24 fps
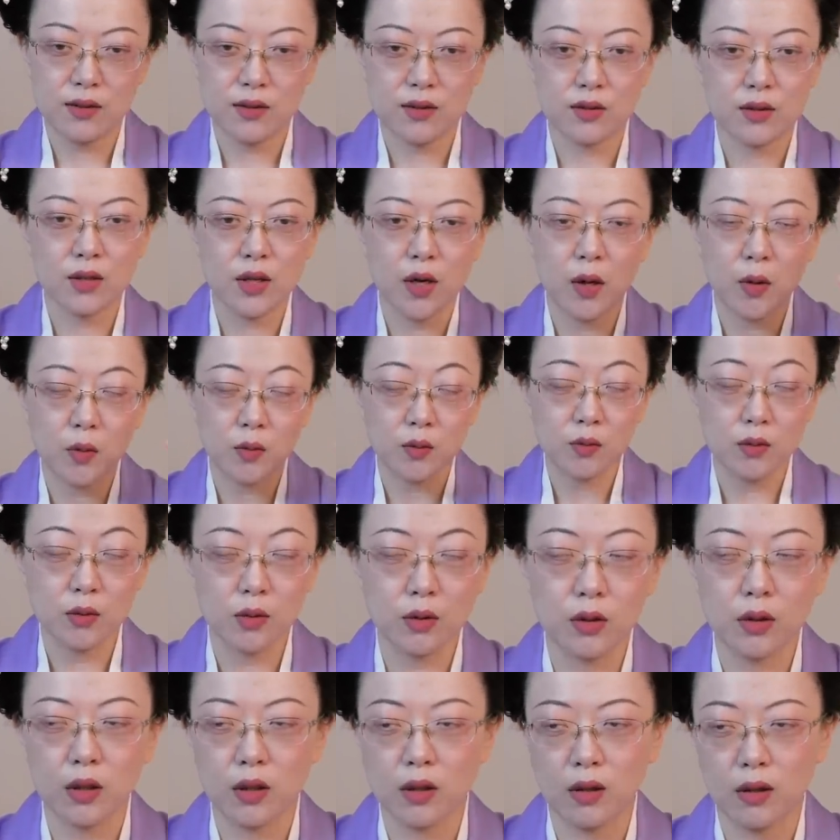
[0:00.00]
so...
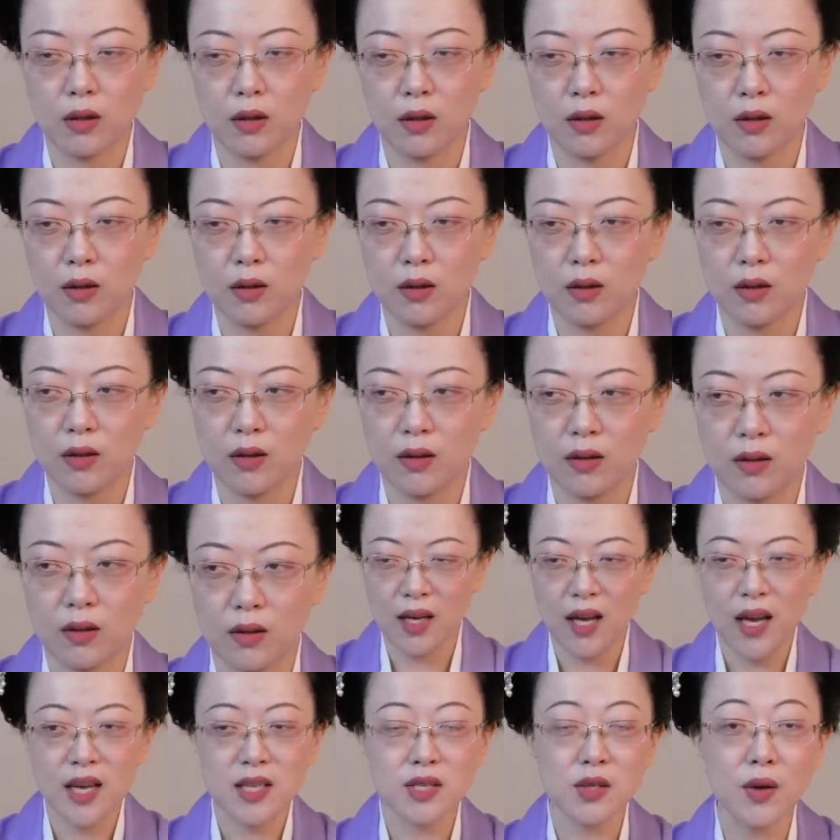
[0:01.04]

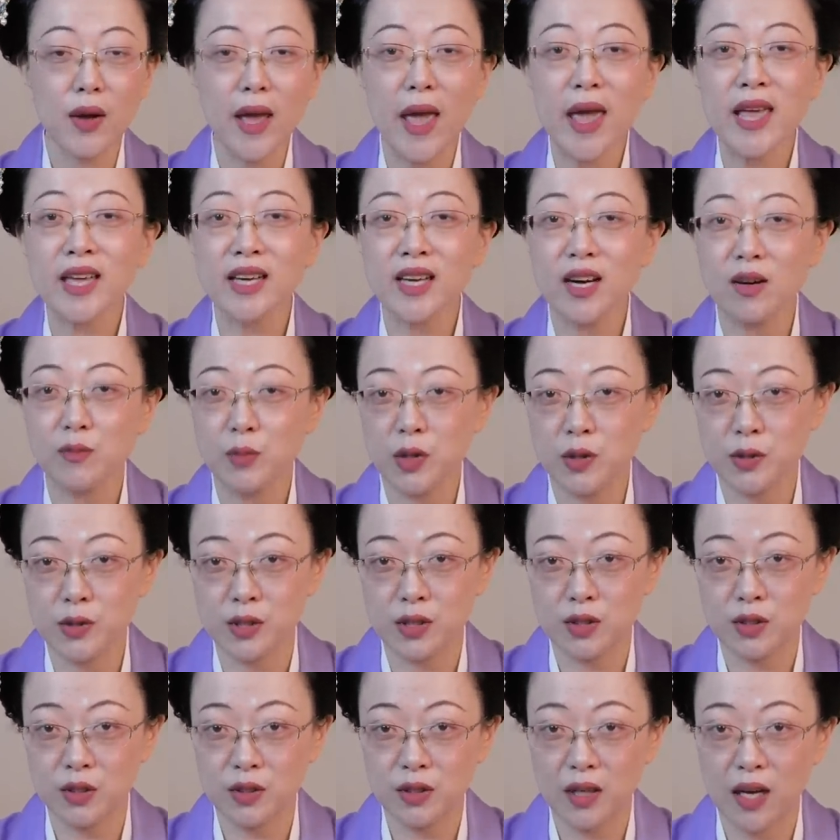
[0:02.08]
So in
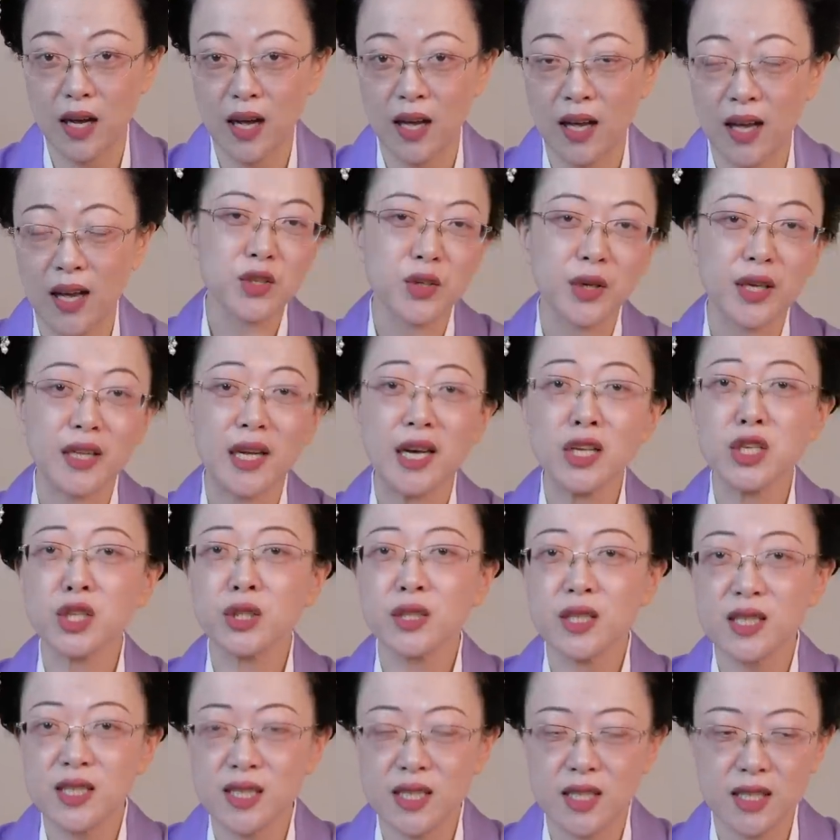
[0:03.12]
comparison to that, you can
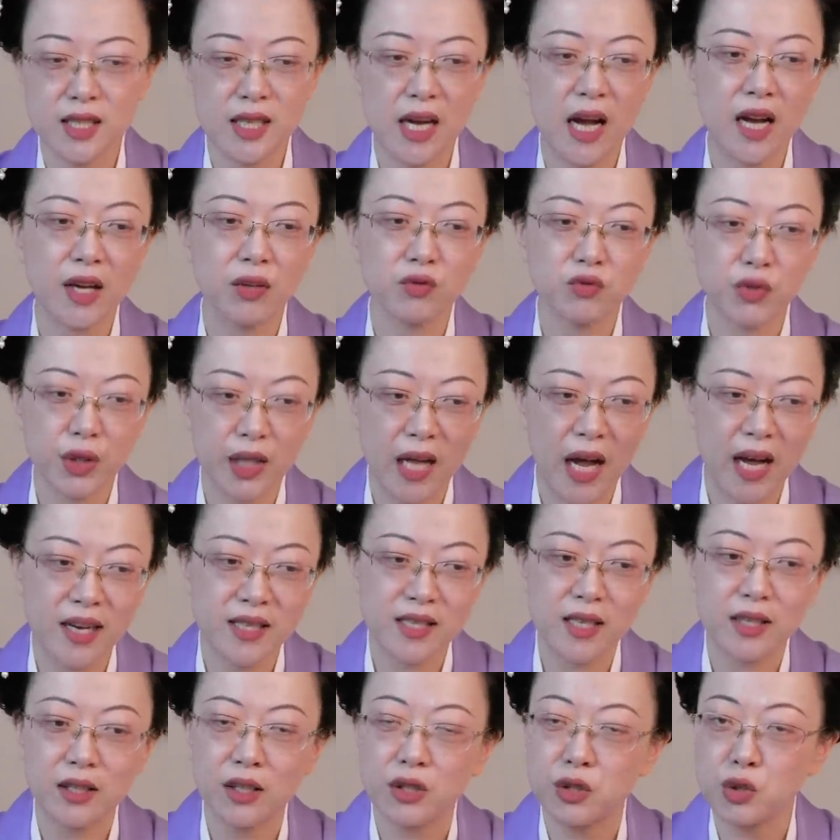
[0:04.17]
actually sit down and
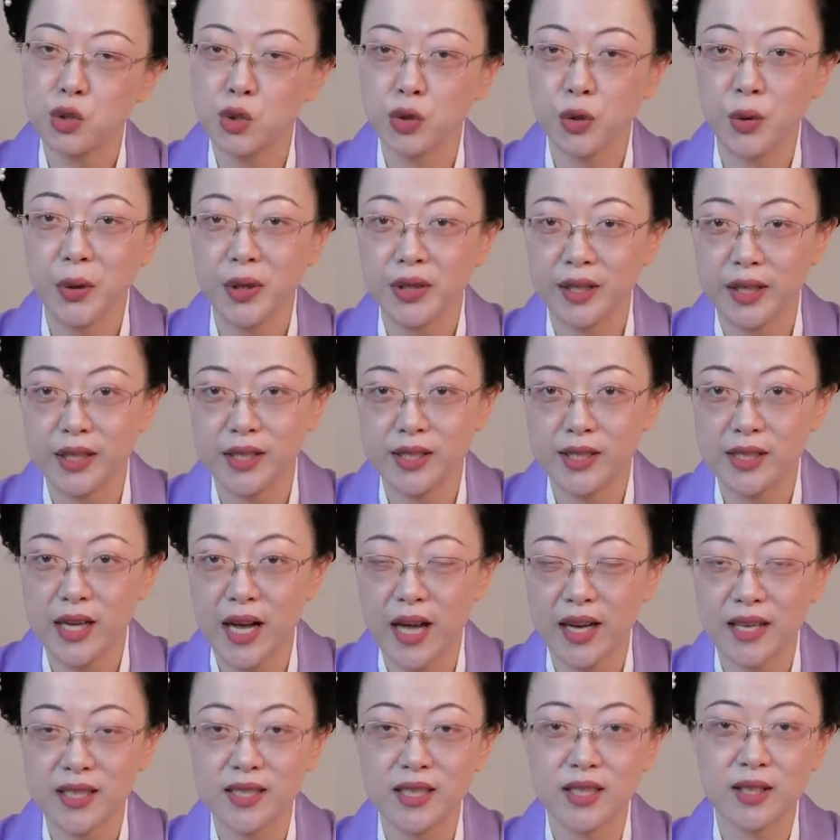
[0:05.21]
relax and enjoying his
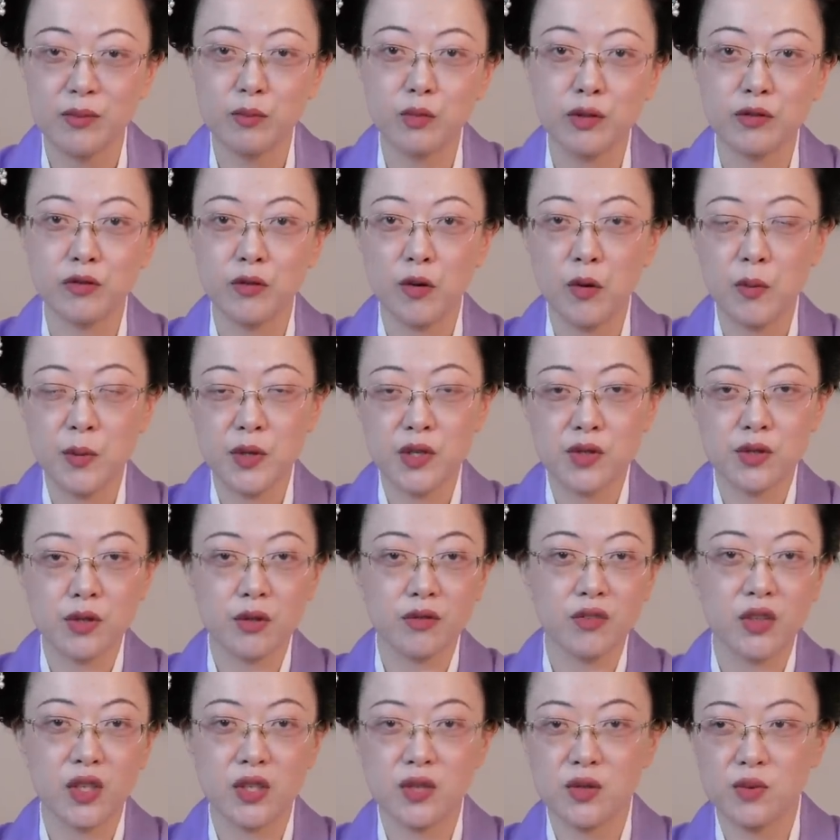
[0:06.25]
acting and performance
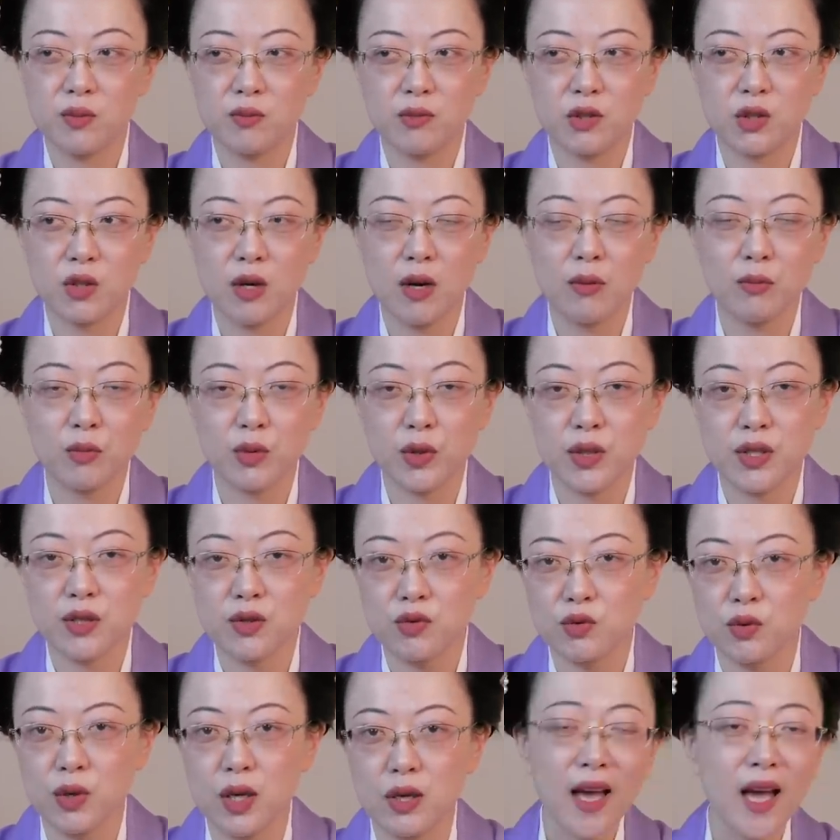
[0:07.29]
of his crown
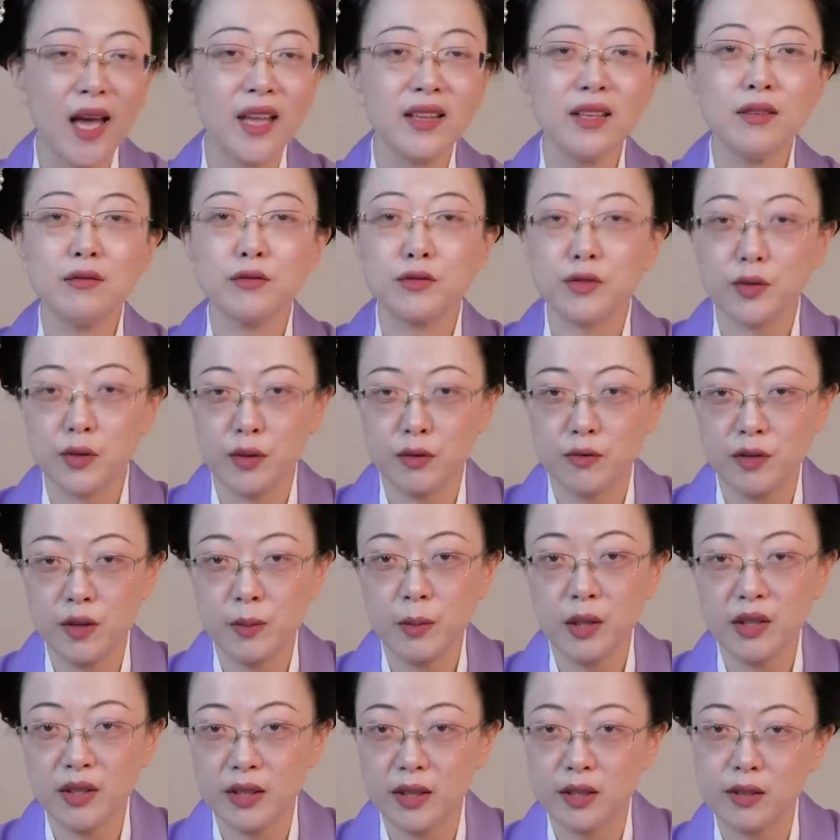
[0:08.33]
prince role. And then for the
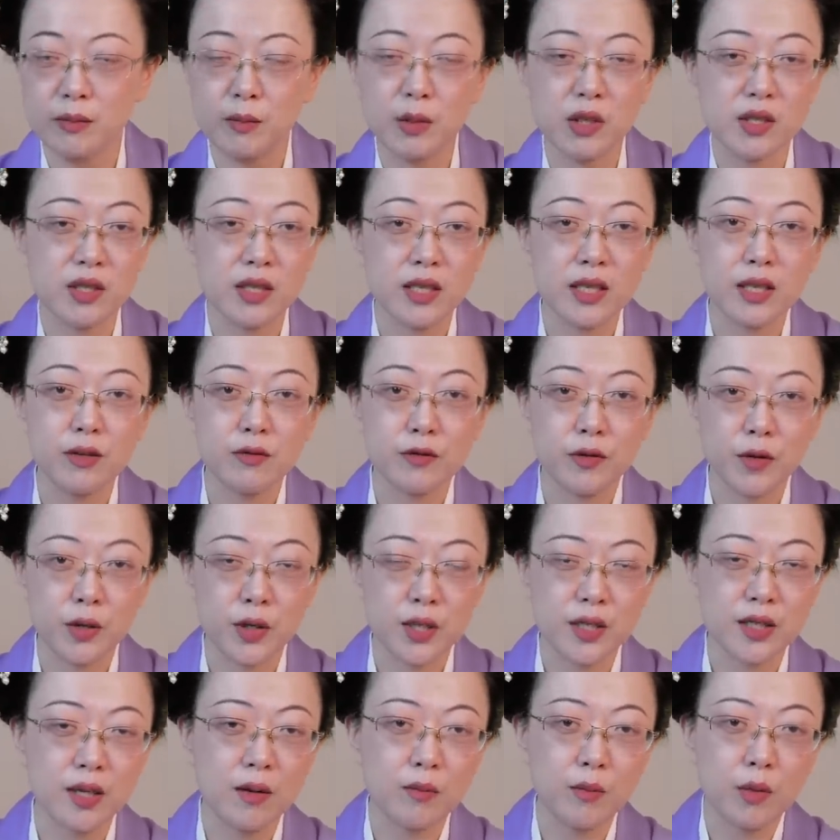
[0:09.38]
female lead, Meng Ziyi, for
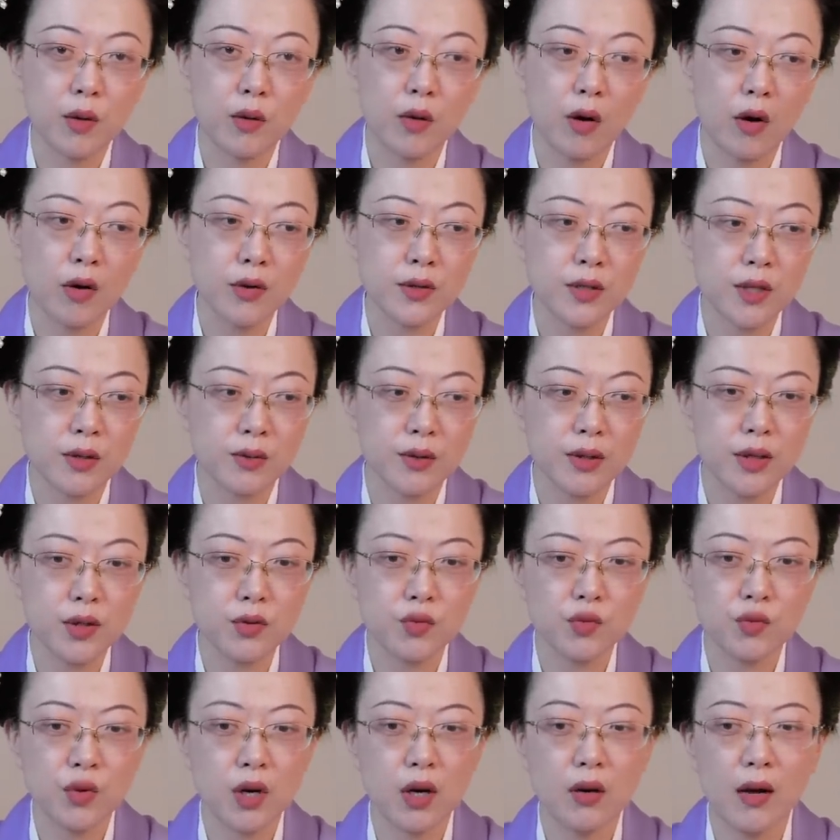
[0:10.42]
example, also
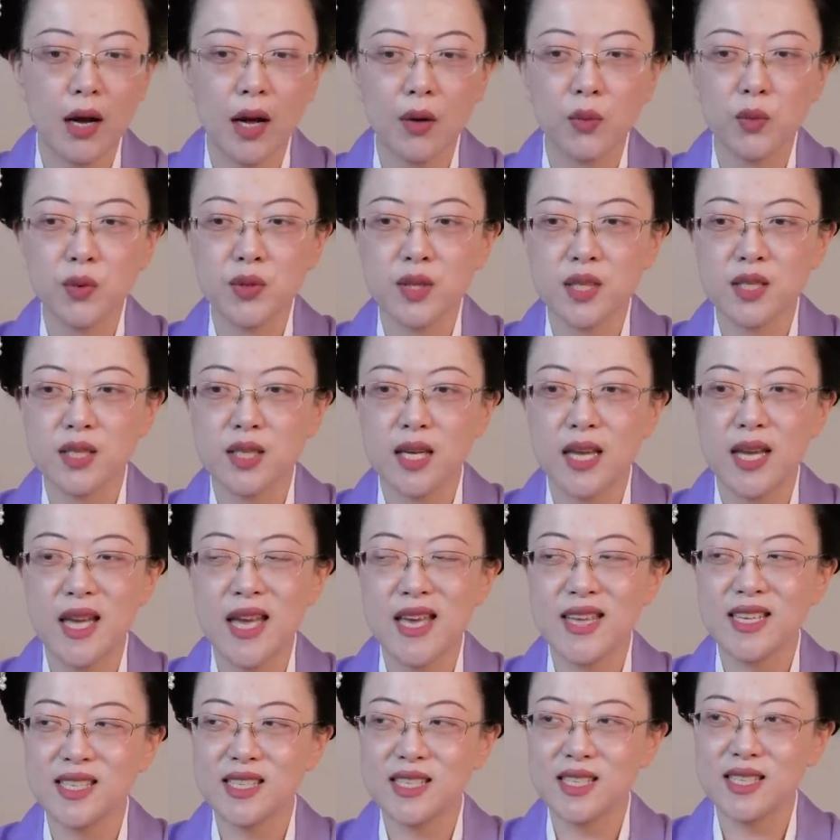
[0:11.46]
this role I wouldn't say
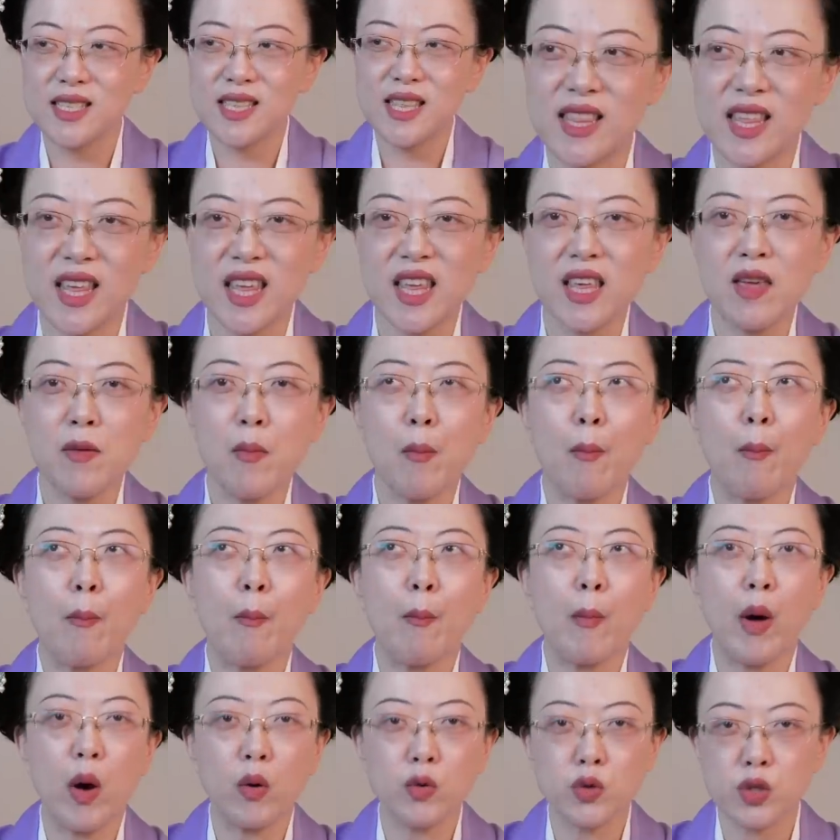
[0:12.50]
is the
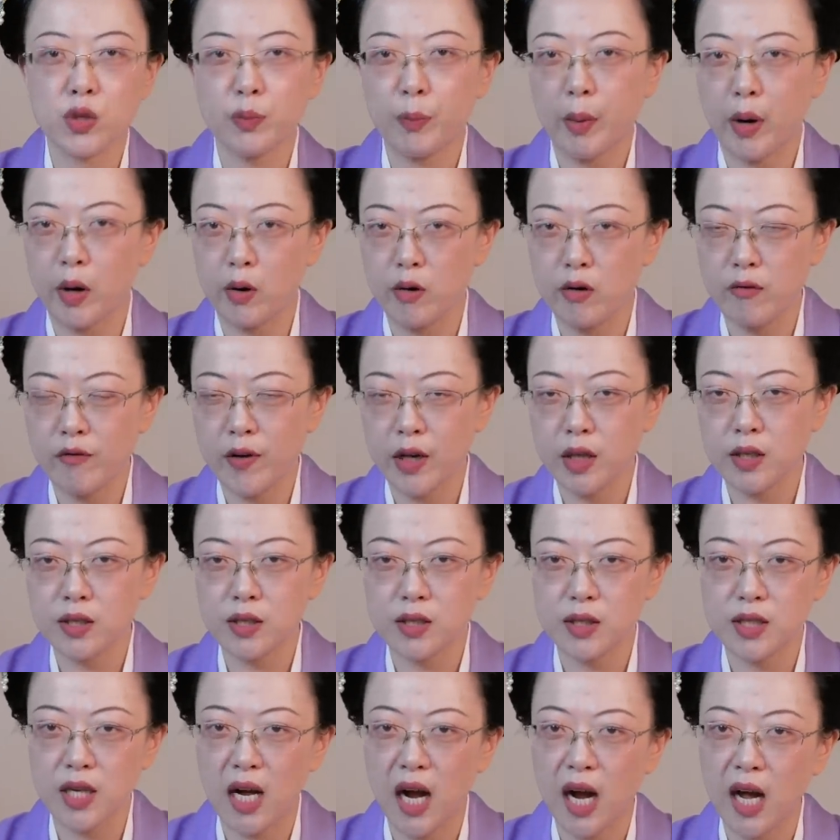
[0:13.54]
most
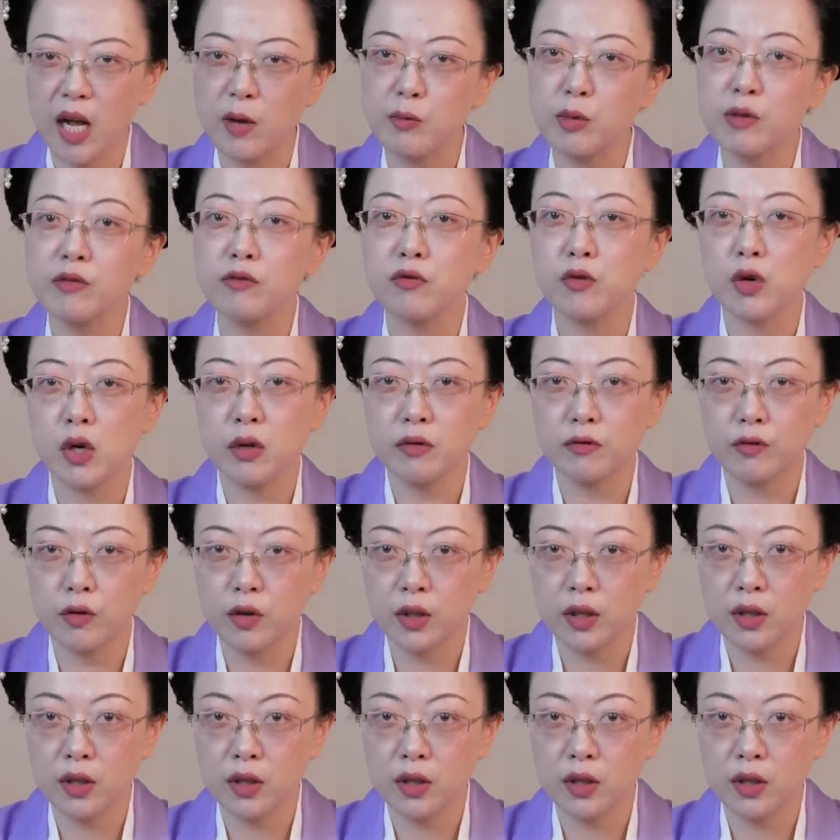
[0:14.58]
perfect type of role for